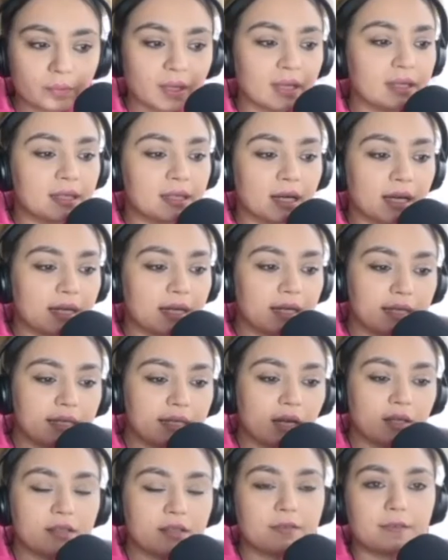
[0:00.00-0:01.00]

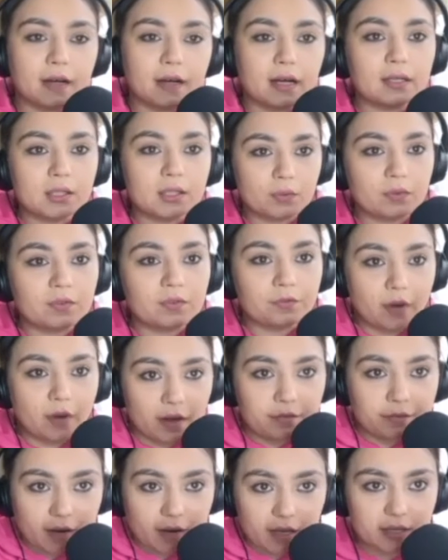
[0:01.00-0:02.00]
done the
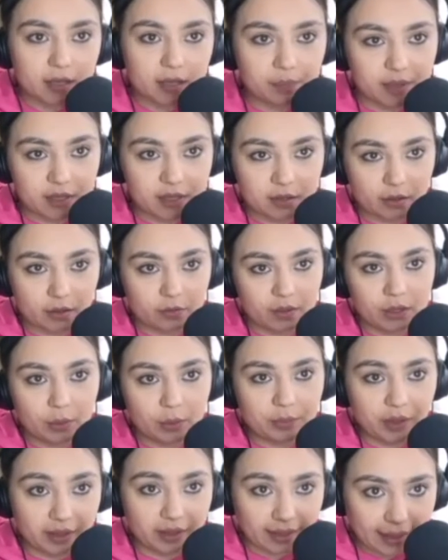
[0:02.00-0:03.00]
first episode with
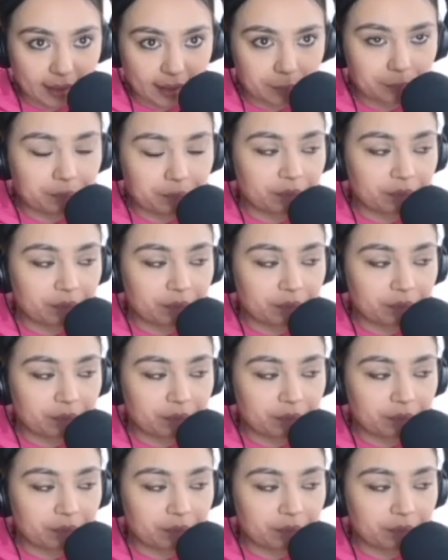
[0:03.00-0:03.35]
Oprah, yeah?